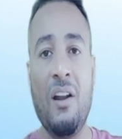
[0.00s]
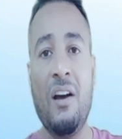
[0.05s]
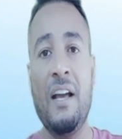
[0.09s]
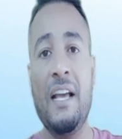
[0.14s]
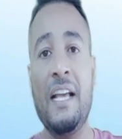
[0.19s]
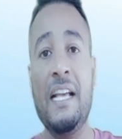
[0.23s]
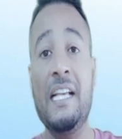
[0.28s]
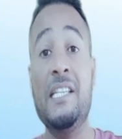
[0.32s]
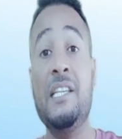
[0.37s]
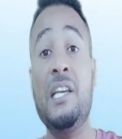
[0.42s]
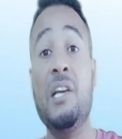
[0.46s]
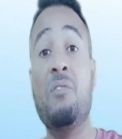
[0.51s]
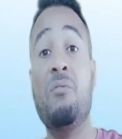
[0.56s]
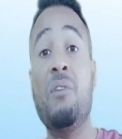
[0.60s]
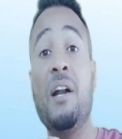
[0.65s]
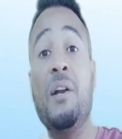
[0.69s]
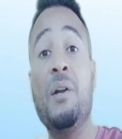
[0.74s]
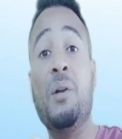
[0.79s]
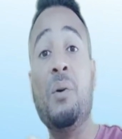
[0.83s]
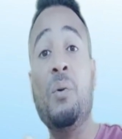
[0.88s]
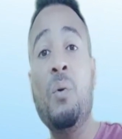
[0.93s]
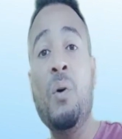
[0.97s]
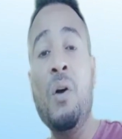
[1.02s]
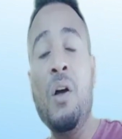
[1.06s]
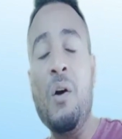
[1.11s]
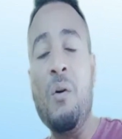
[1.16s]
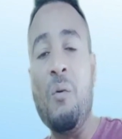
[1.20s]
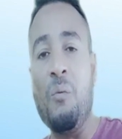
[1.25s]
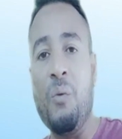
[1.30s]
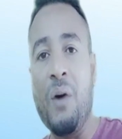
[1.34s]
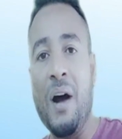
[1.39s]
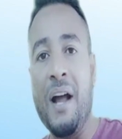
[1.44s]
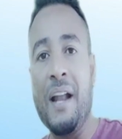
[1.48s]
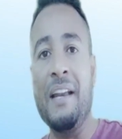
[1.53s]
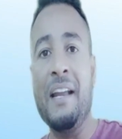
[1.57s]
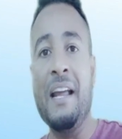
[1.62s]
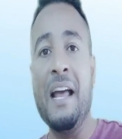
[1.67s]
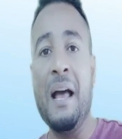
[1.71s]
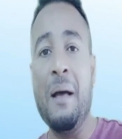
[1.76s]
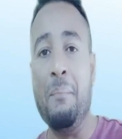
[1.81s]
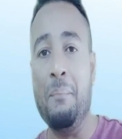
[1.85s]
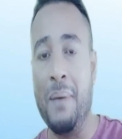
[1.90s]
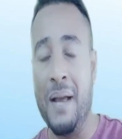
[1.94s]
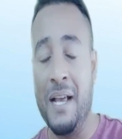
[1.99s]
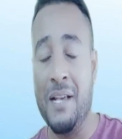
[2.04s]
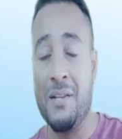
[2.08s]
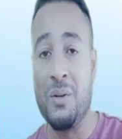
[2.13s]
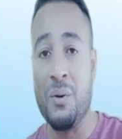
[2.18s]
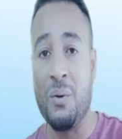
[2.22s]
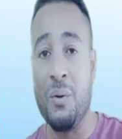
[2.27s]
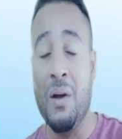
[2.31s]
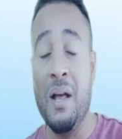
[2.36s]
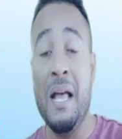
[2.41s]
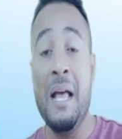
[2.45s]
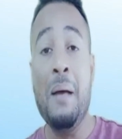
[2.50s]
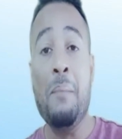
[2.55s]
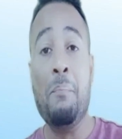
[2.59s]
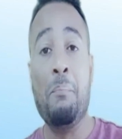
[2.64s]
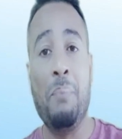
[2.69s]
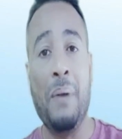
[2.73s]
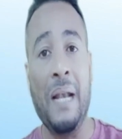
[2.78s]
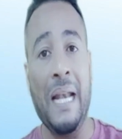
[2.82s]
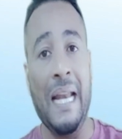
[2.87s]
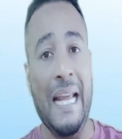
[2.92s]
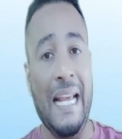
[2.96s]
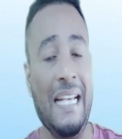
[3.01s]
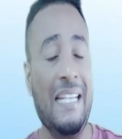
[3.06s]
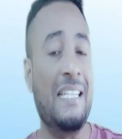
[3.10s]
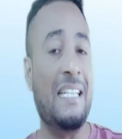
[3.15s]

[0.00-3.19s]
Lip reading: $1 is equal to 1 peso.